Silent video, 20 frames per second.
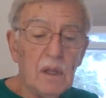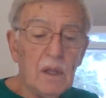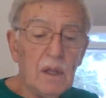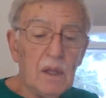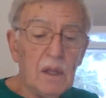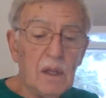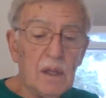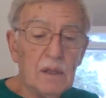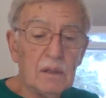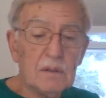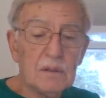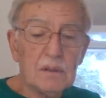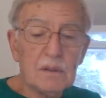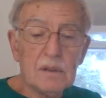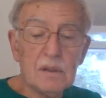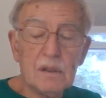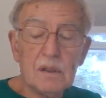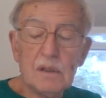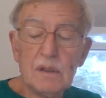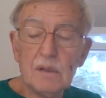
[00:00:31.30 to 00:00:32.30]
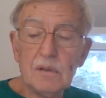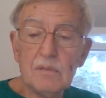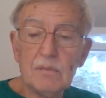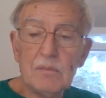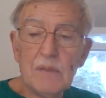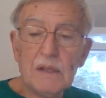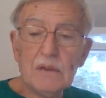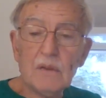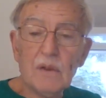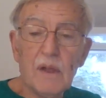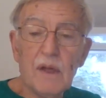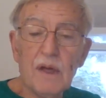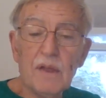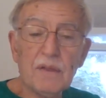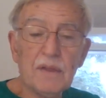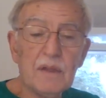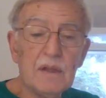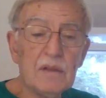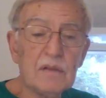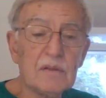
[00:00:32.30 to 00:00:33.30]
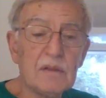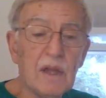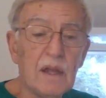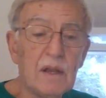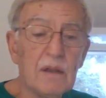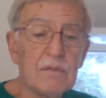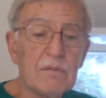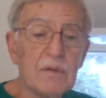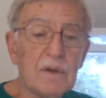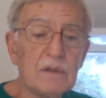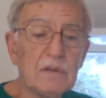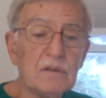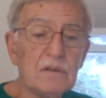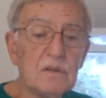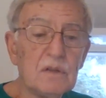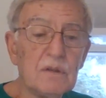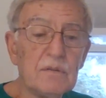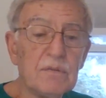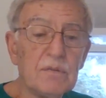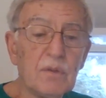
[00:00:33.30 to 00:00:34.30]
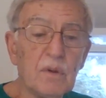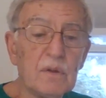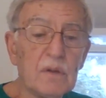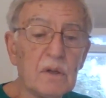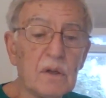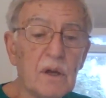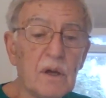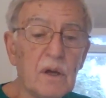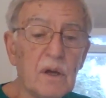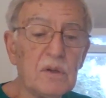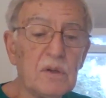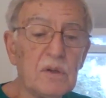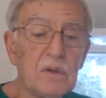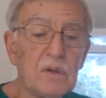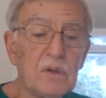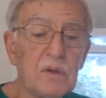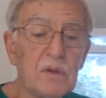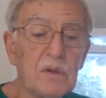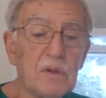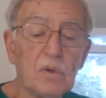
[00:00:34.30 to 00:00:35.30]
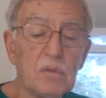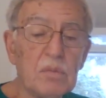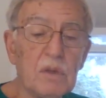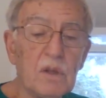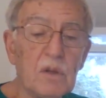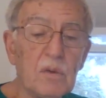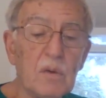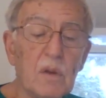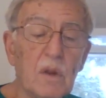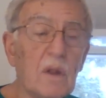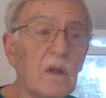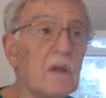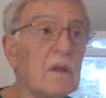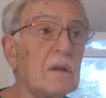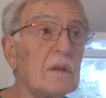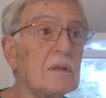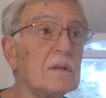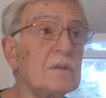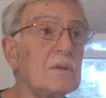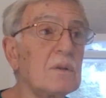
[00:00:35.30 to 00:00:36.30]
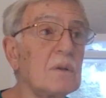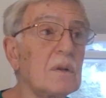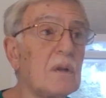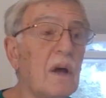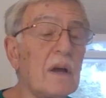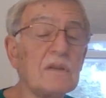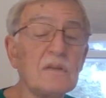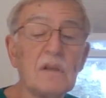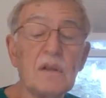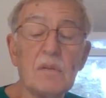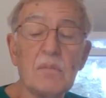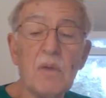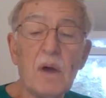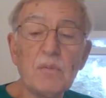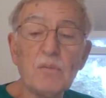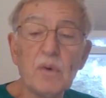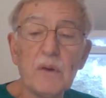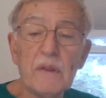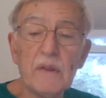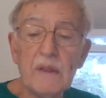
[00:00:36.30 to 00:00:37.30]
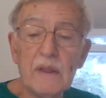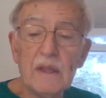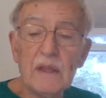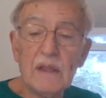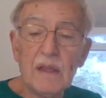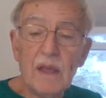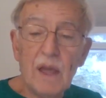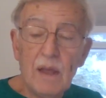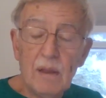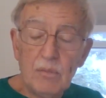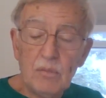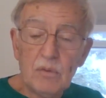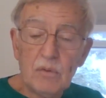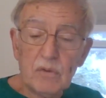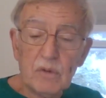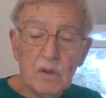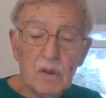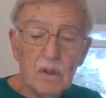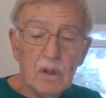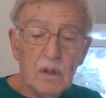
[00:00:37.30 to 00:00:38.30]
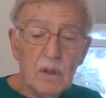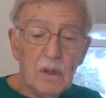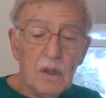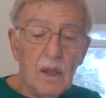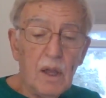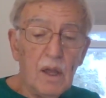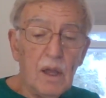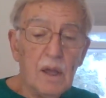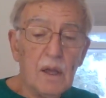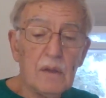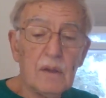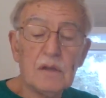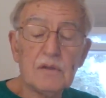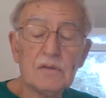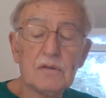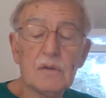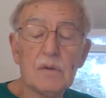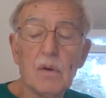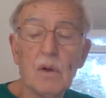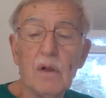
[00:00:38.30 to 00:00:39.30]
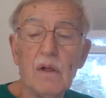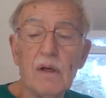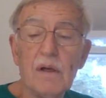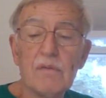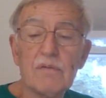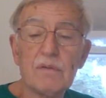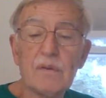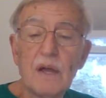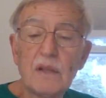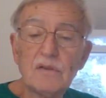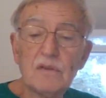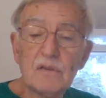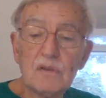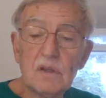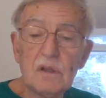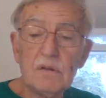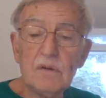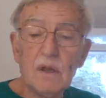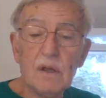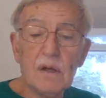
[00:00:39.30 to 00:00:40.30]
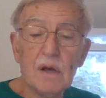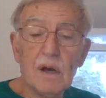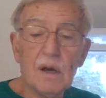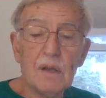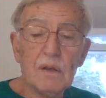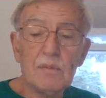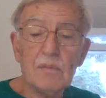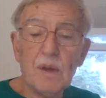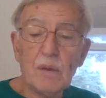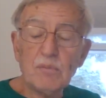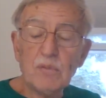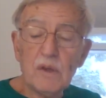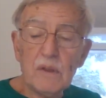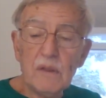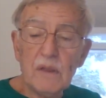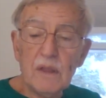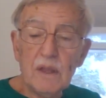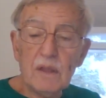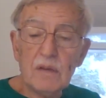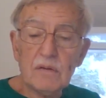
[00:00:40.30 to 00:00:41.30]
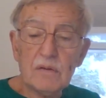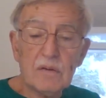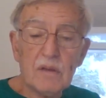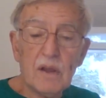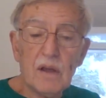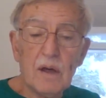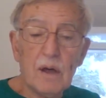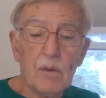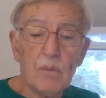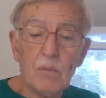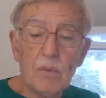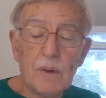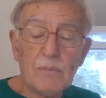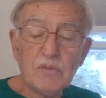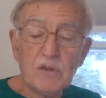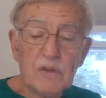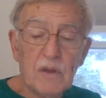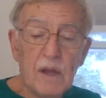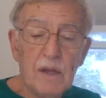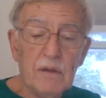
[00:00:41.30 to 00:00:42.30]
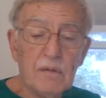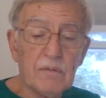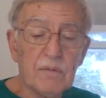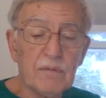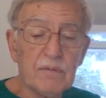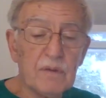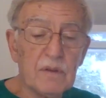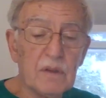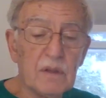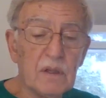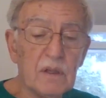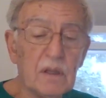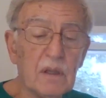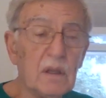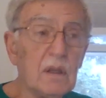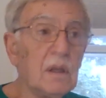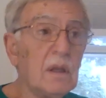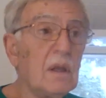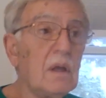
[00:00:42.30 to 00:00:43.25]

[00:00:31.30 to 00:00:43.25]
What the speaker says: And the mental athletes that have registered for the competition will be utilizing the Memory League games, and they should all have registered on Memory League's website for the